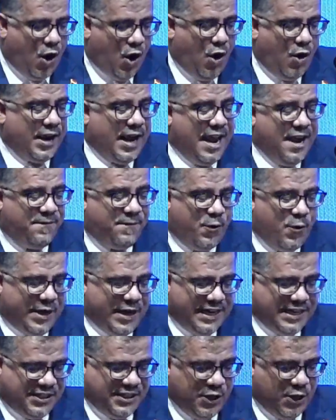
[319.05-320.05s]
or
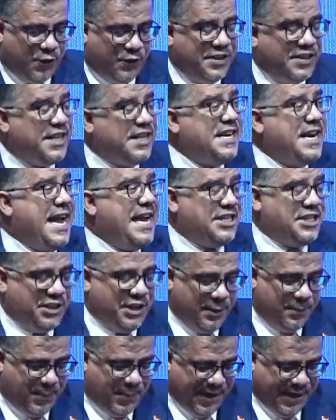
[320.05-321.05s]
advocacy of
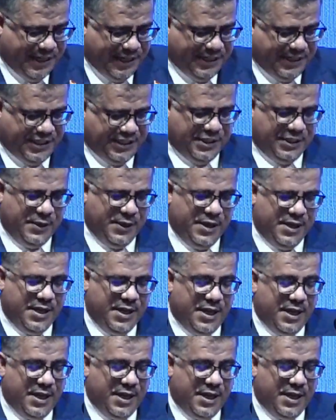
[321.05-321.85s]
international peace.